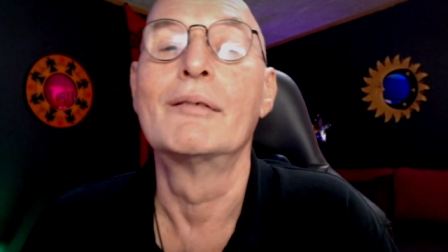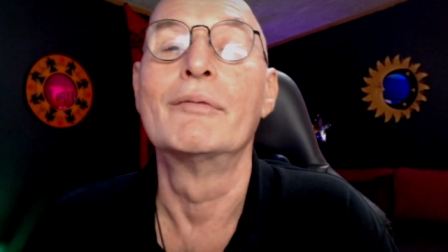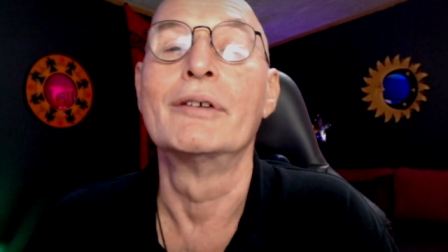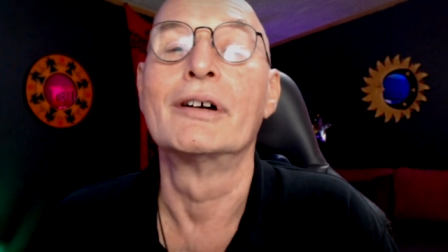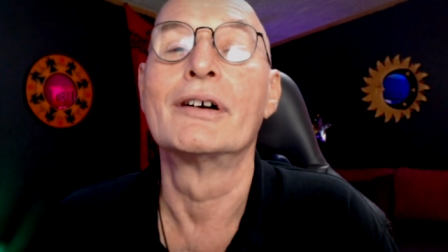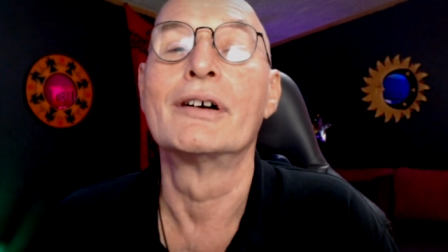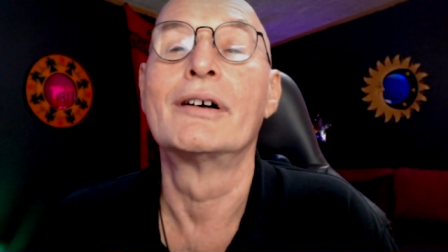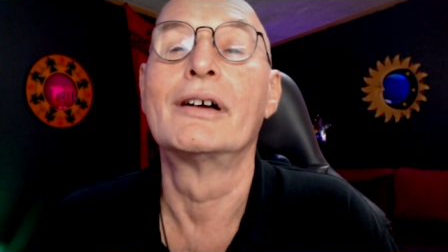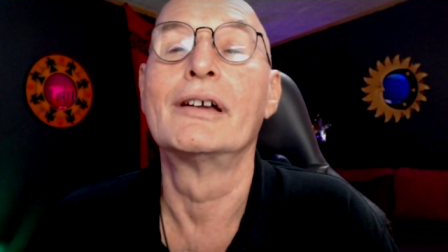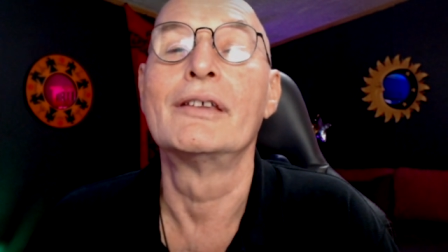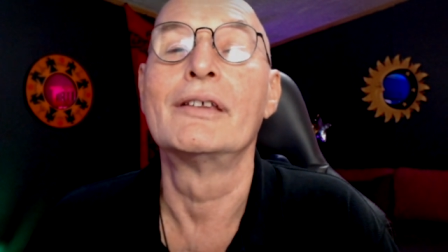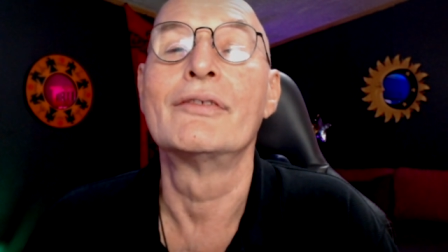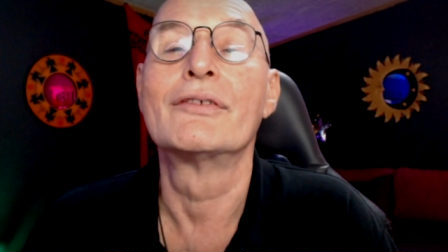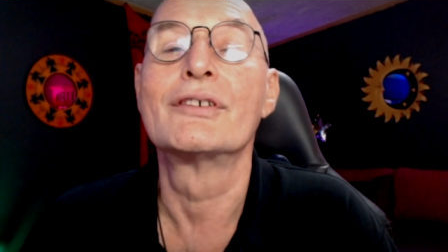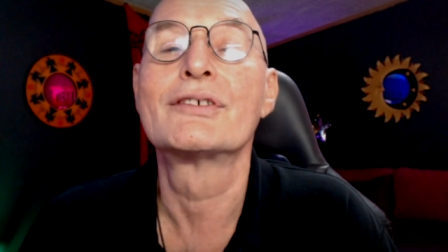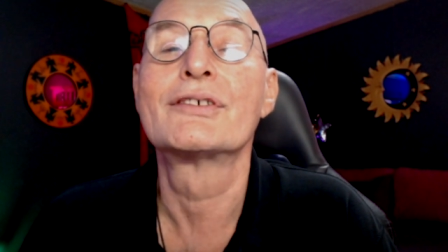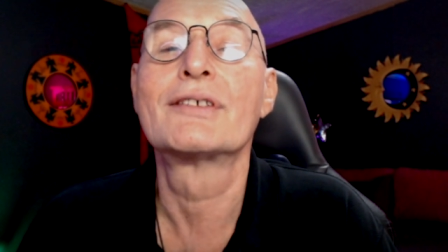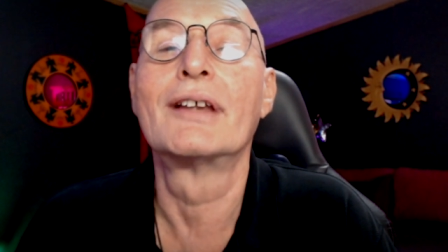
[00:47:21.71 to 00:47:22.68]
were in
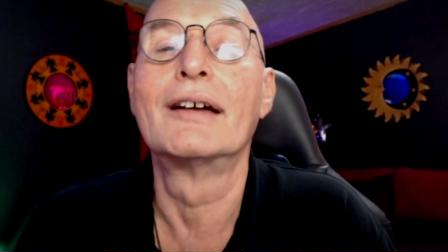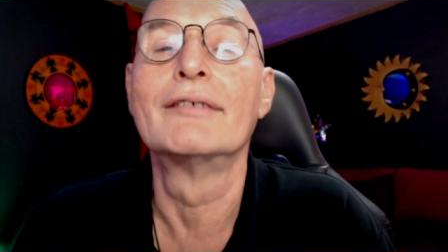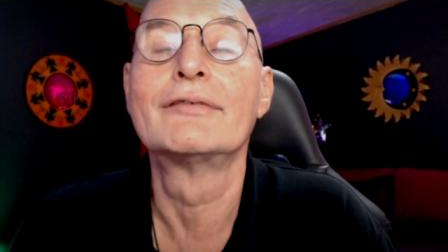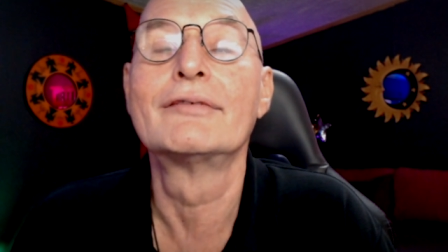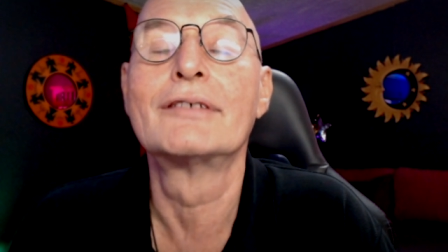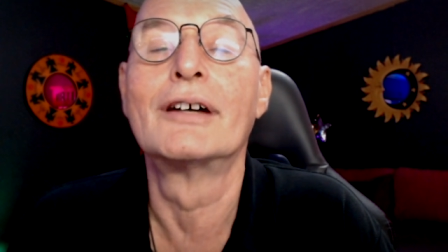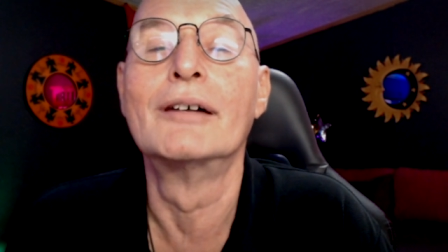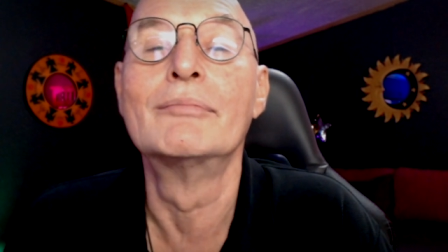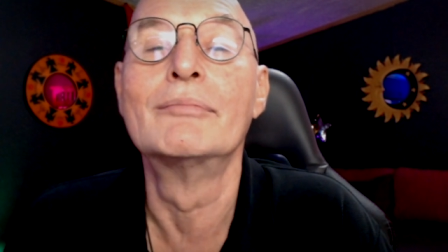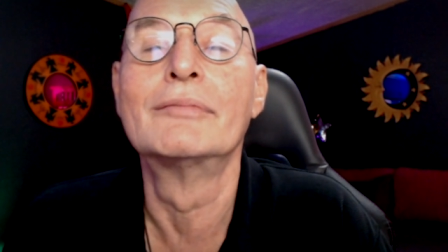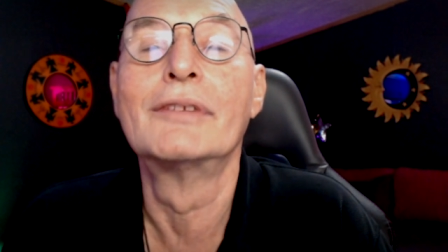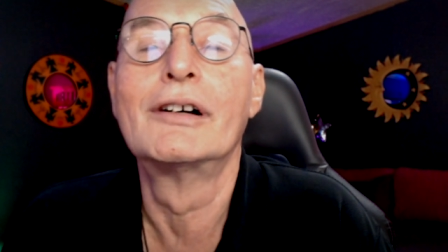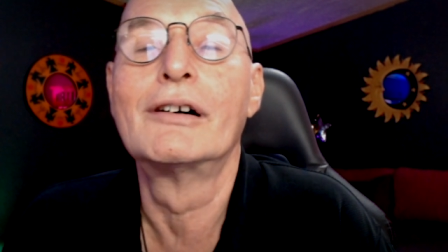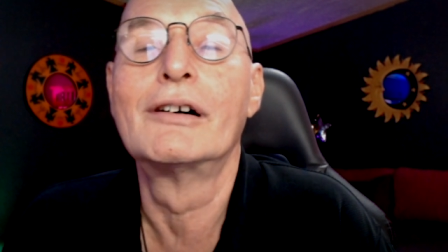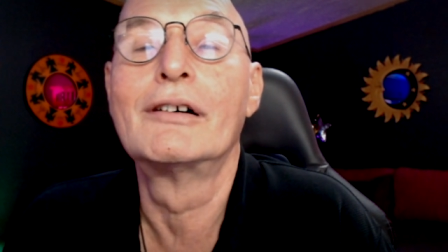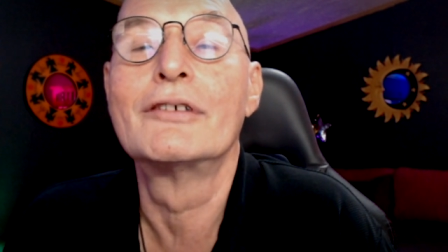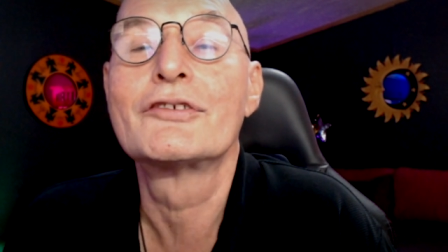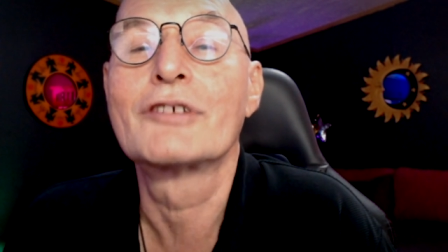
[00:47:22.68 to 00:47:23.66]
this lifetime,
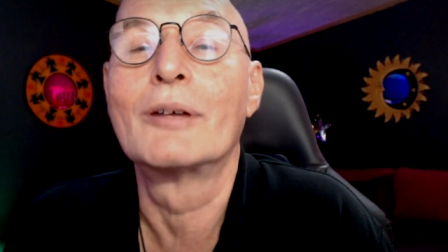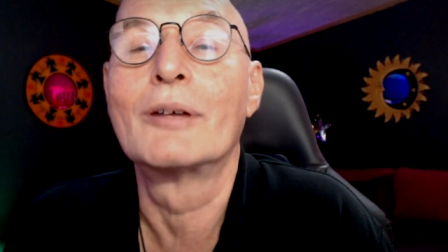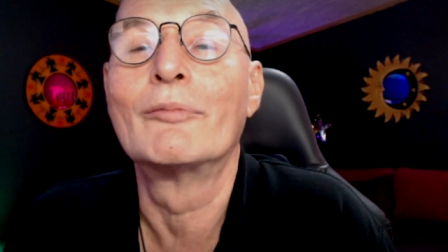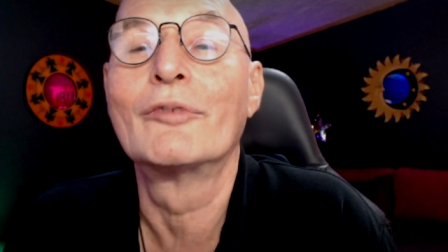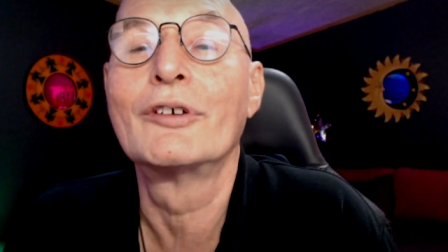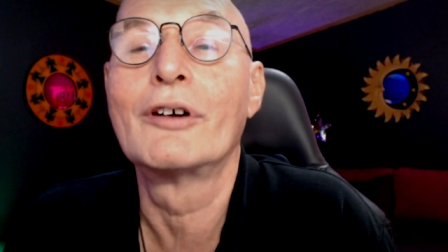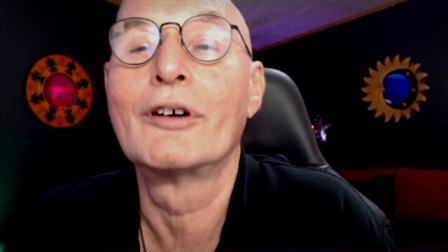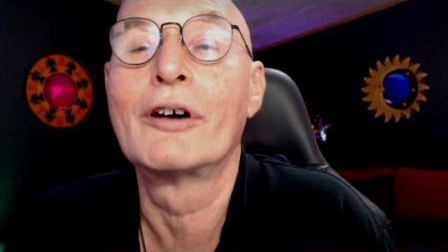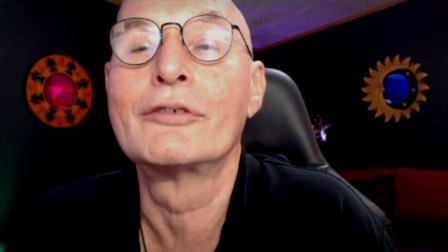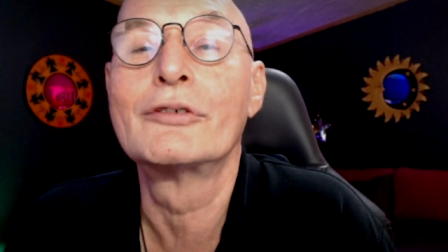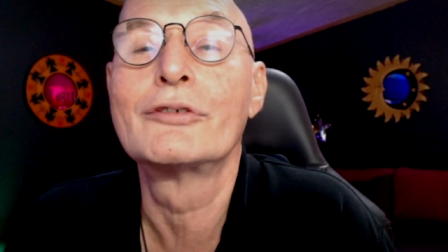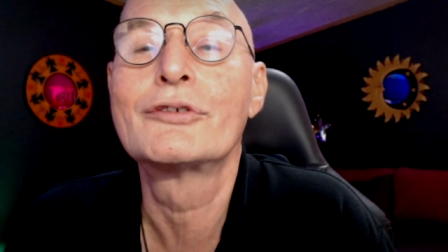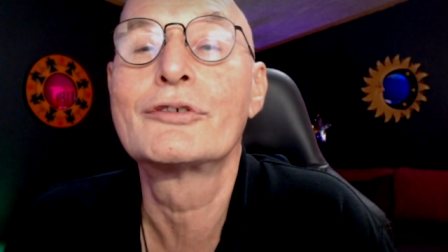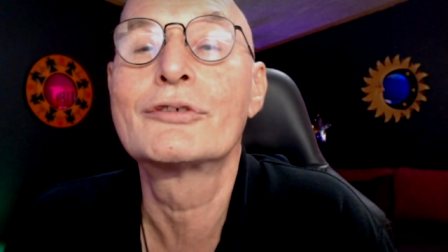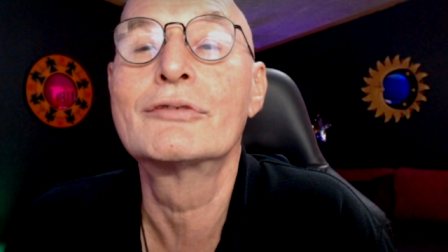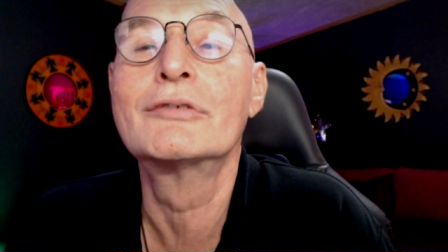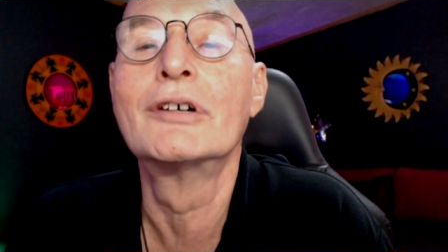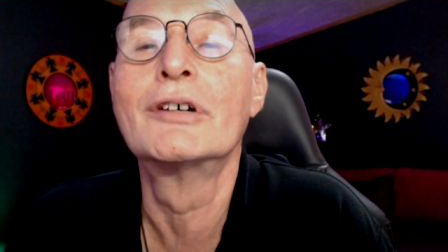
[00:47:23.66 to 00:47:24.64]
somewhere on a
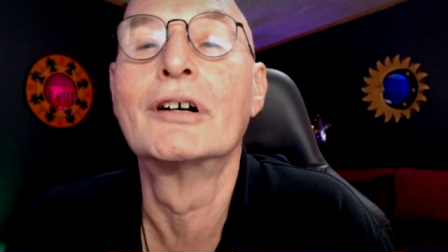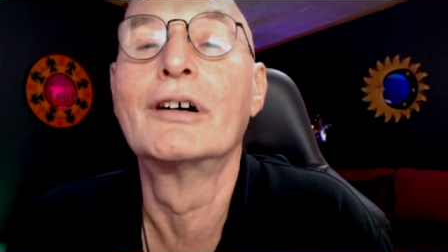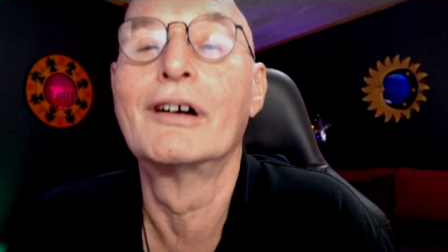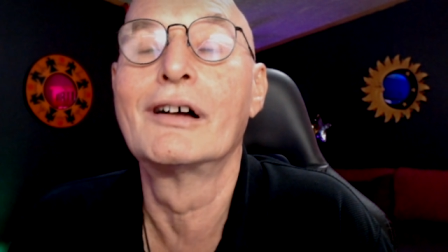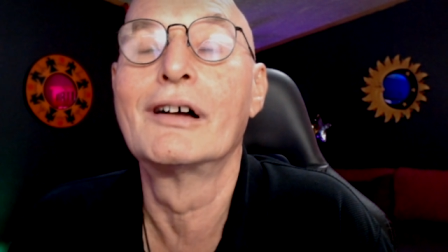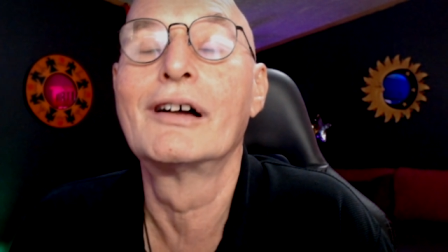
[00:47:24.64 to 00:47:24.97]
tour,